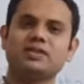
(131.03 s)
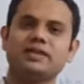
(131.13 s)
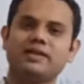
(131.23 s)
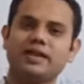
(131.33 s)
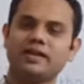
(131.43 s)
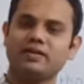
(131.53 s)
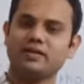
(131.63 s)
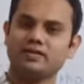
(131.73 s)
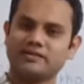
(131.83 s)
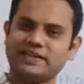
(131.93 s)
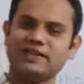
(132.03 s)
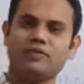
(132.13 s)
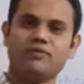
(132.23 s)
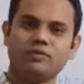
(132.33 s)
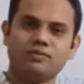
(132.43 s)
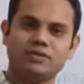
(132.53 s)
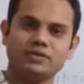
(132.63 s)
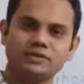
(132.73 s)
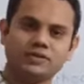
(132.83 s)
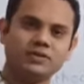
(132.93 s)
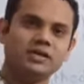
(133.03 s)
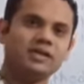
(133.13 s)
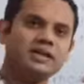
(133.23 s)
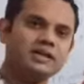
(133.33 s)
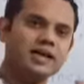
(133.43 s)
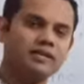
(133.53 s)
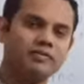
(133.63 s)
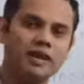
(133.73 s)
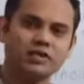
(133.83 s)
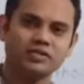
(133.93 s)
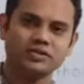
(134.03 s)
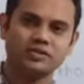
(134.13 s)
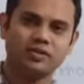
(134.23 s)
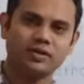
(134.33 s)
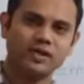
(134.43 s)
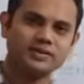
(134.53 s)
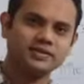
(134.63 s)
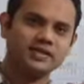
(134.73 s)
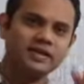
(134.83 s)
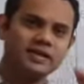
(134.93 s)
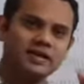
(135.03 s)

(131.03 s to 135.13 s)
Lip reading: entire set of observation, that value is called as